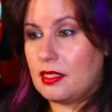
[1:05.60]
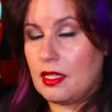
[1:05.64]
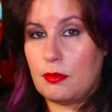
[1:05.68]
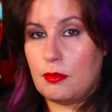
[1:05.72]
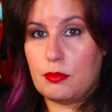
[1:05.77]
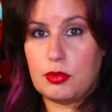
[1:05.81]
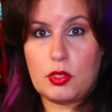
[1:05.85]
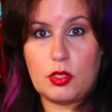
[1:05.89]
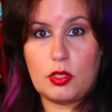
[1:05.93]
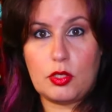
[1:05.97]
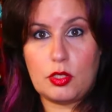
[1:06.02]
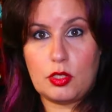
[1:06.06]

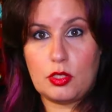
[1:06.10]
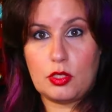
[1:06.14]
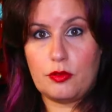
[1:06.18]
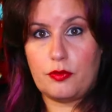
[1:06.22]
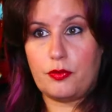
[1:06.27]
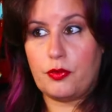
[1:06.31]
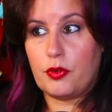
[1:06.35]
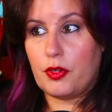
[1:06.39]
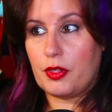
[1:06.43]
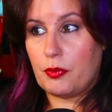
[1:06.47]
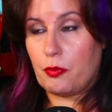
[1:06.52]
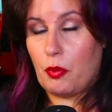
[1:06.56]

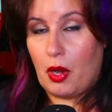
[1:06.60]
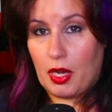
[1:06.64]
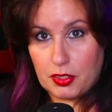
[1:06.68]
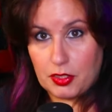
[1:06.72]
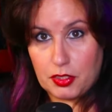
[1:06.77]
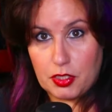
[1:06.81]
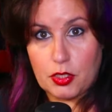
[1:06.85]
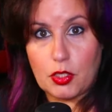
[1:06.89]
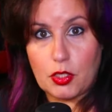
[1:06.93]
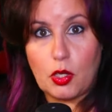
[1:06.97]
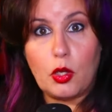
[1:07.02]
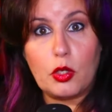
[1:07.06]
substitute for
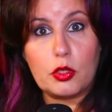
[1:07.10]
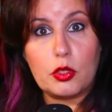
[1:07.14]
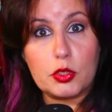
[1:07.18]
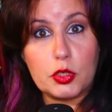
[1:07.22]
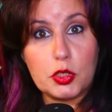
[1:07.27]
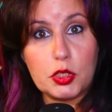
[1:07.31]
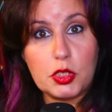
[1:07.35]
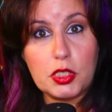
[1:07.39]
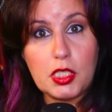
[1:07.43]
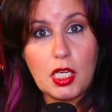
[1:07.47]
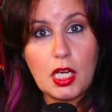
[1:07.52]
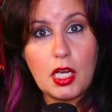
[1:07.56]
watching the whole
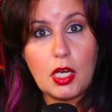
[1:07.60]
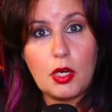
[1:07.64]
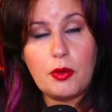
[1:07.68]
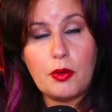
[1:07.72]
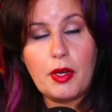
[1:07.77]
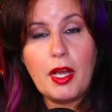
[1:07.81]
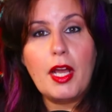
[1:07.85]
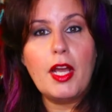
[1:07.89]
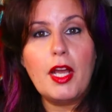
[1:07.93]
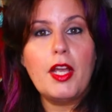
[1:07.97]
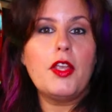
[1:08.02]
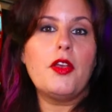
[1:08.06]
show.